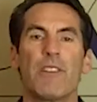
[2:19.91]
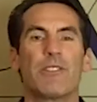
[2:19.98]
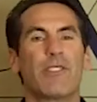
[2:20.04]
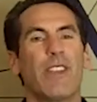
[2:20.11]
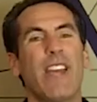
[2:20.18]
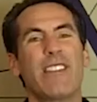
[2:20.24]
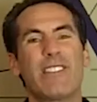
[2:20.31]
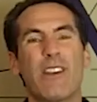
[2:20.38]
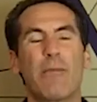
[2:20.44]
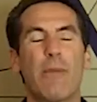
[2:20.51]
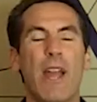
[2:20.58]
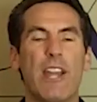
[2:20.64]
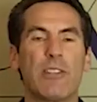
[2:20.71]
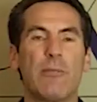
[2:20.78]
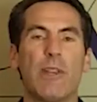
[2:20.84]
So that's our
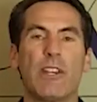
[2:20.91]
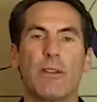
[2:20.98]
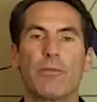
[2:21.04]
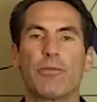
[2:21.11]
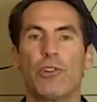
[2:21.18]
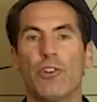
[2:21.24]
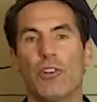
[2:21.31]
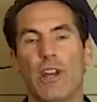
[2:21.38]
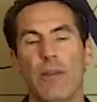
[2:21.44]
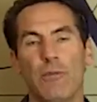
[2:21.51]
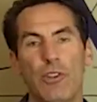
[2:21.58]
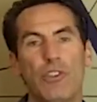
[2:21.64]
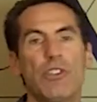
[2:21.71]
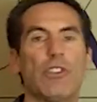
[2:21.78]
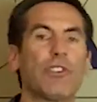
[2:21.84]
matchmaker program.
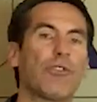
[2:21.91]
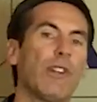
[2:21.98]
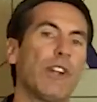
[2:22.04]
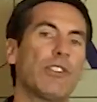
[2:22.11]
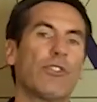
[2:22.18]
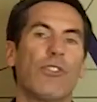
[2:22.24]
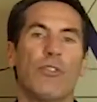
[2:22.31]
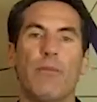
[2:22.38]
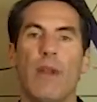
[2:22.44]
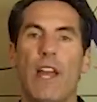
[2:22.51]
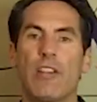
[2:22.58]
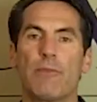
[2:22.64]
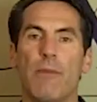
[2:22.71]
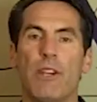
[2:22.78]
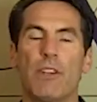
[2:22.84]
You should create your own
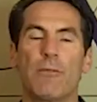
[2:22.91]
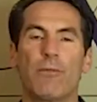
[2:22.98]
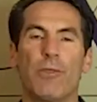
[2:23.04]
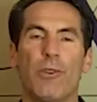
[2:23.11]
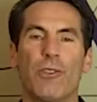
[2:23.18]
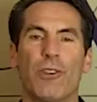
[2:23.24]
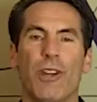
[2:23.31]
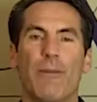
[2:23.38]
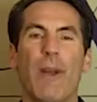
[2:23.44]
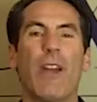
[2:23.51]
matchmaker program.